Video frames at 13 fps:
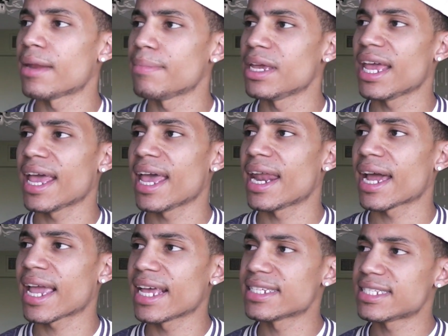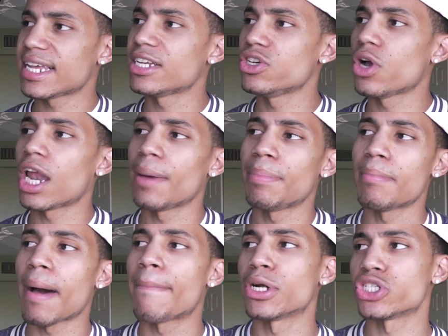out of me, and I can't stand you all up in
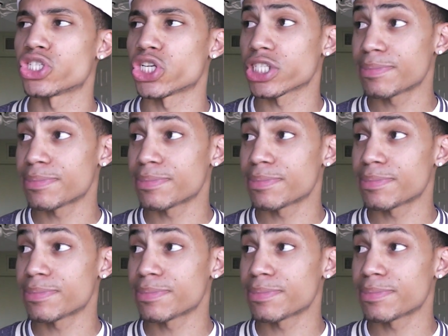my personal